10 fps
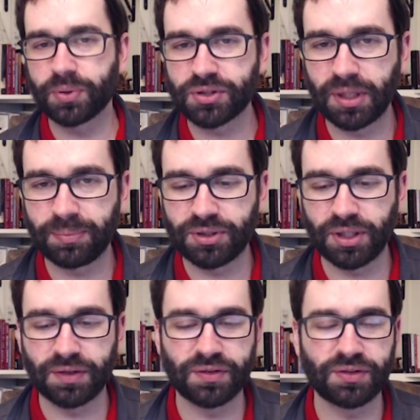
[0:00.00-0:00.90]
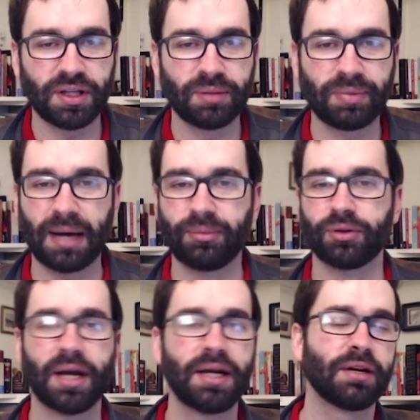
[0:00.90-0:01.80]
prescriptions in the Bible
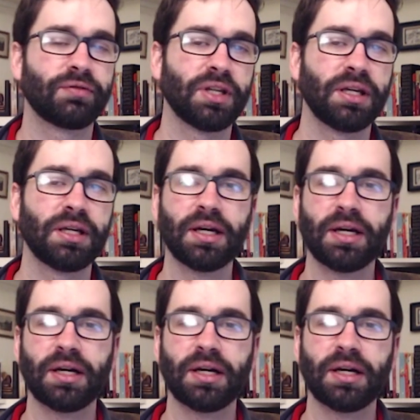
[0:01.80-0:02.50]
or any of the